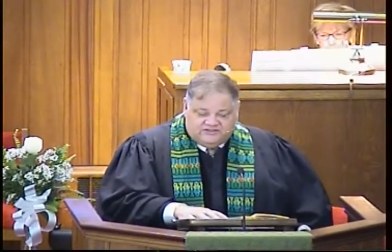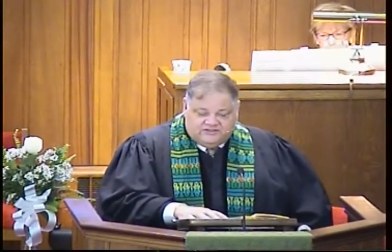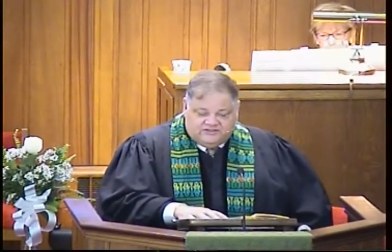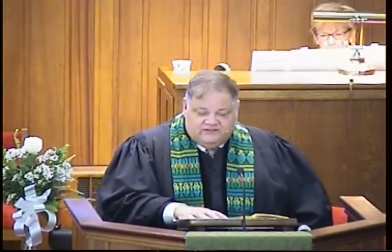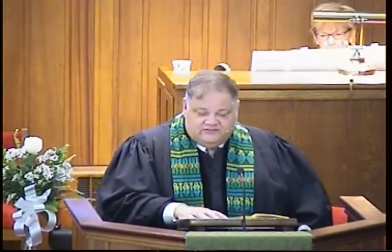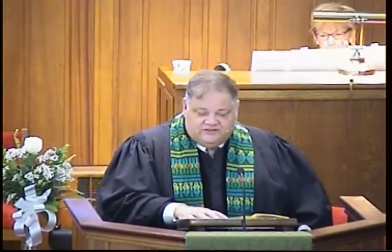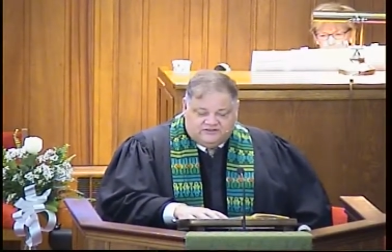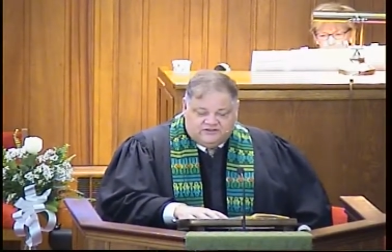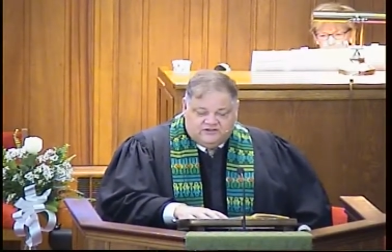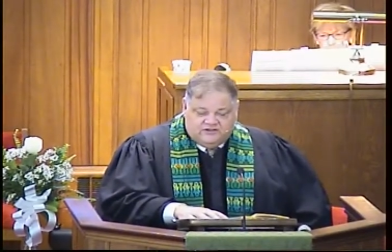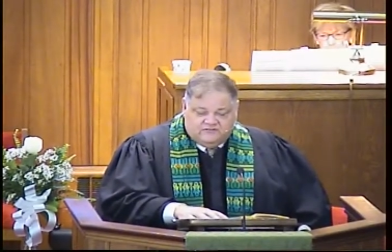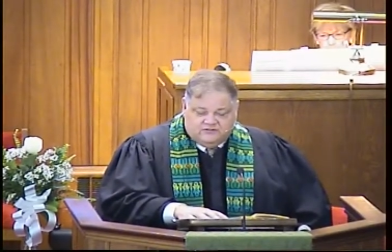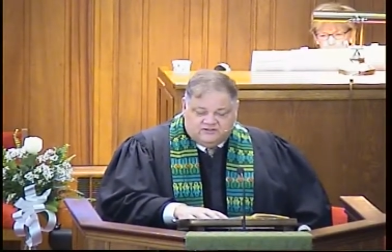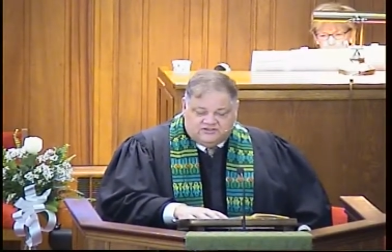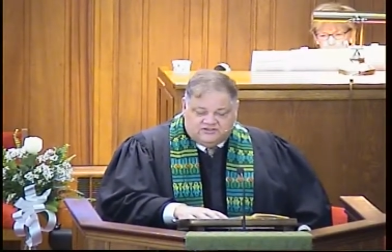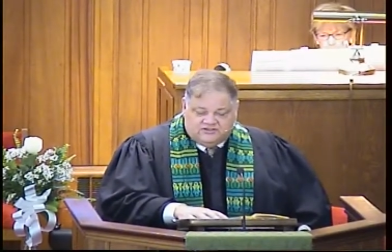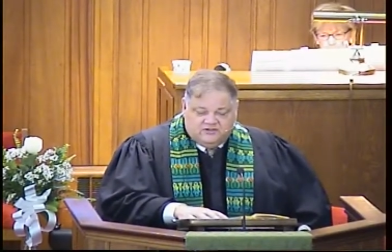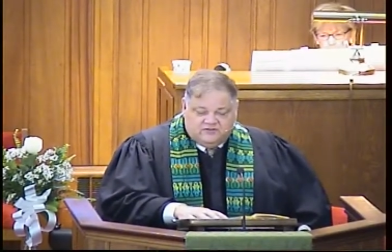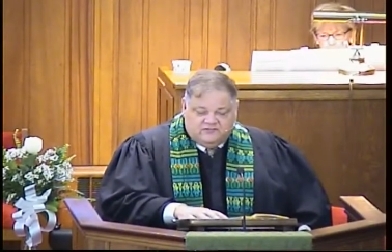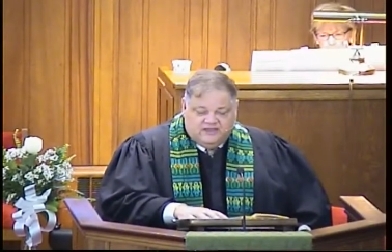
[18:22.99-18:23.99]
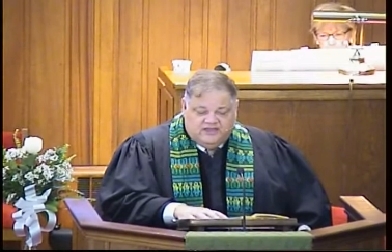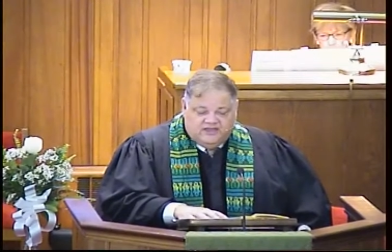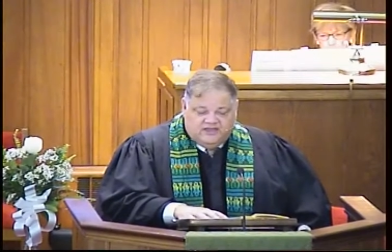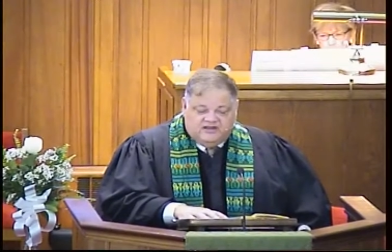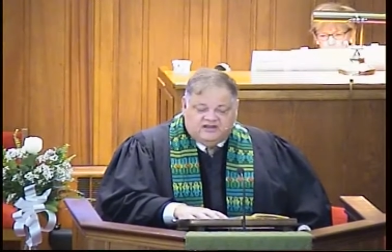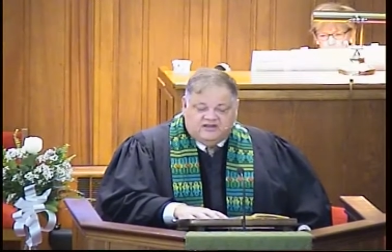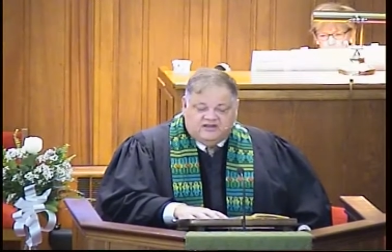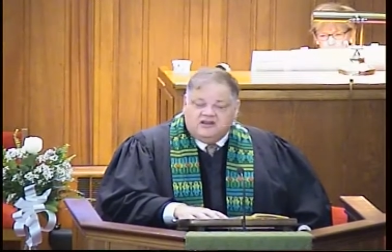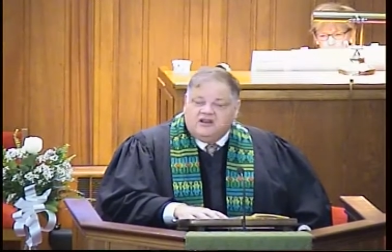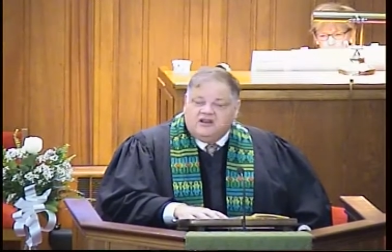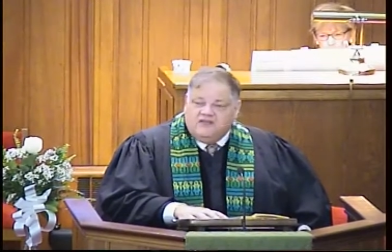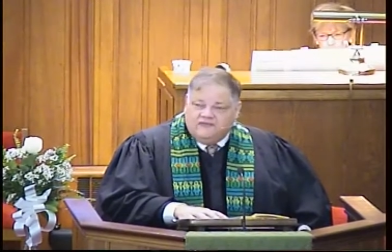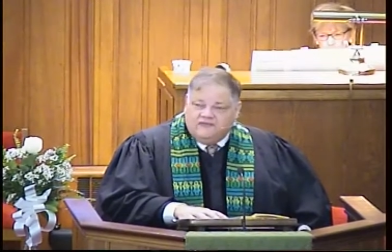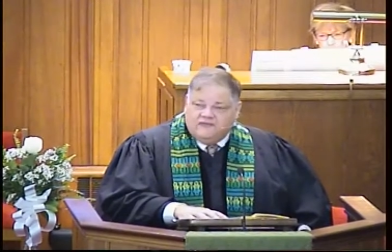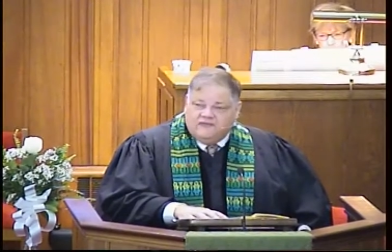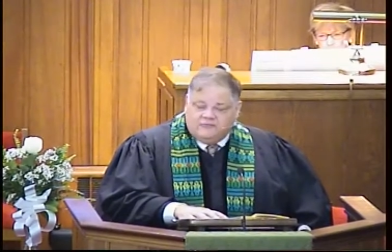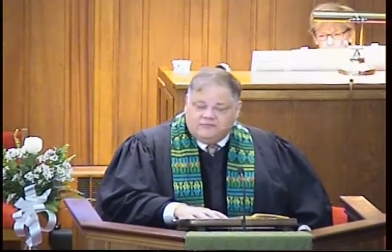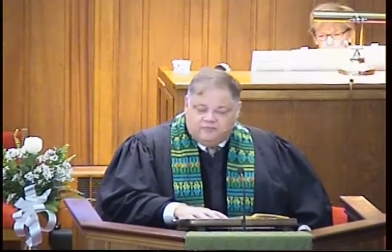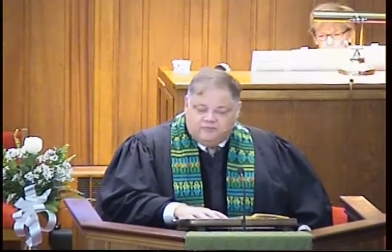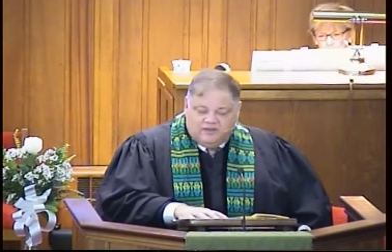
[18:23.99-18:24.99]
left over so that
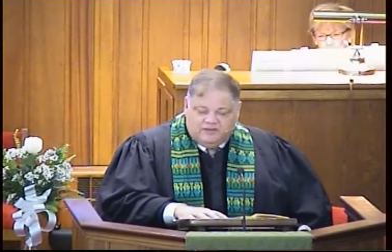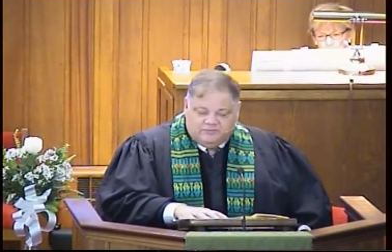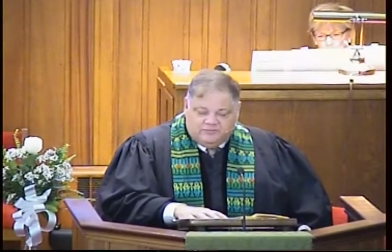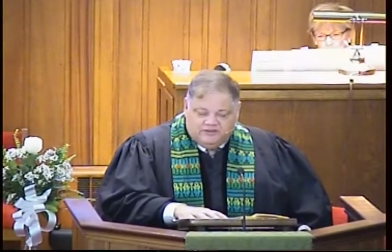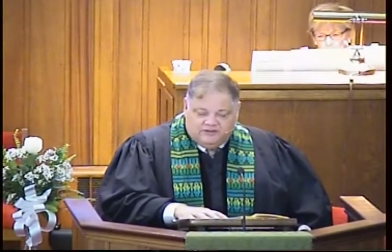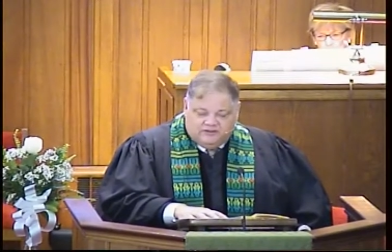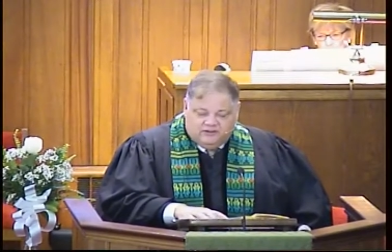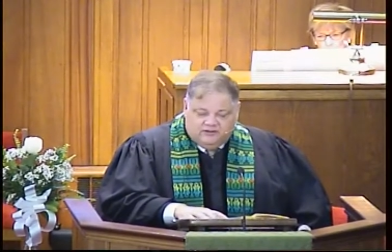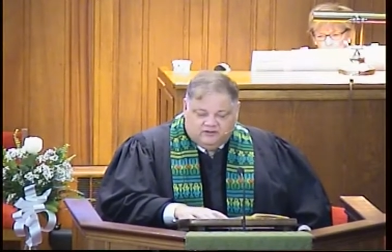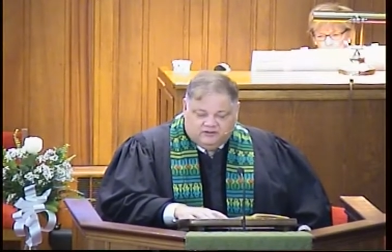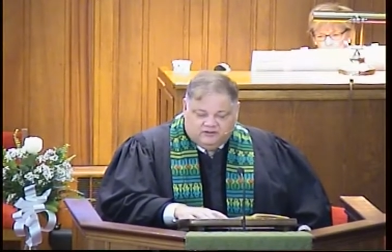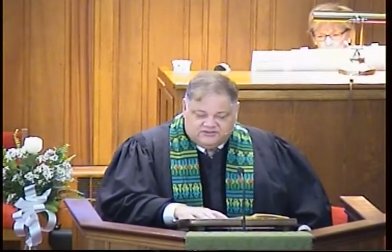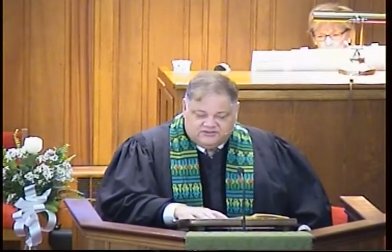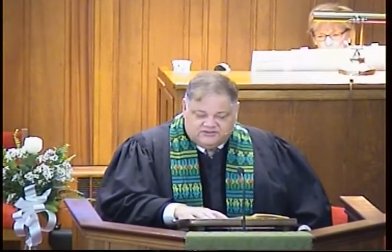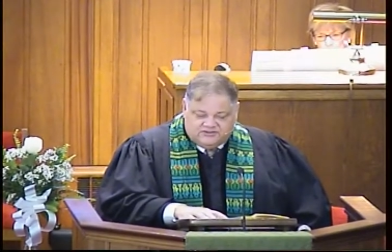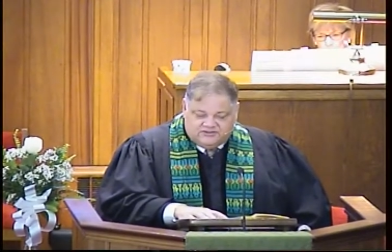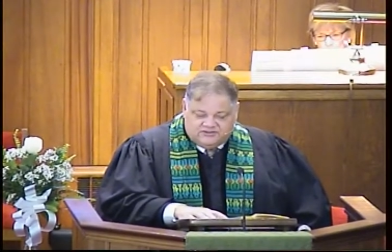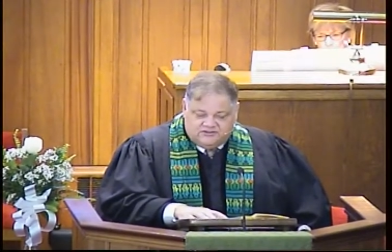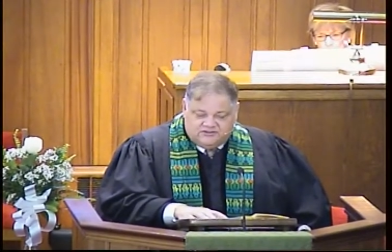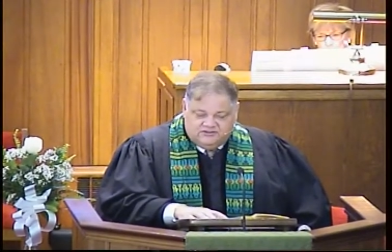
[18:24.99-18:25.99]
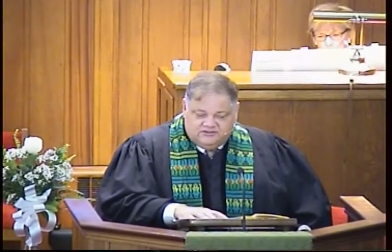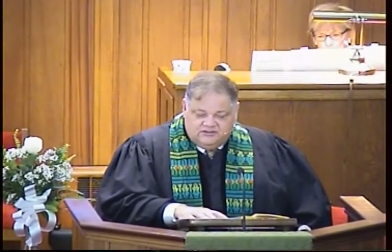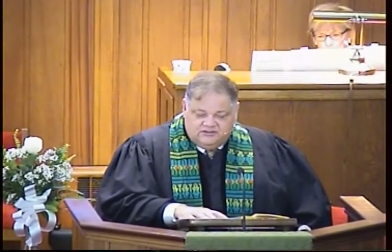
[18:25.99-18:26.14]
nothing may be lost.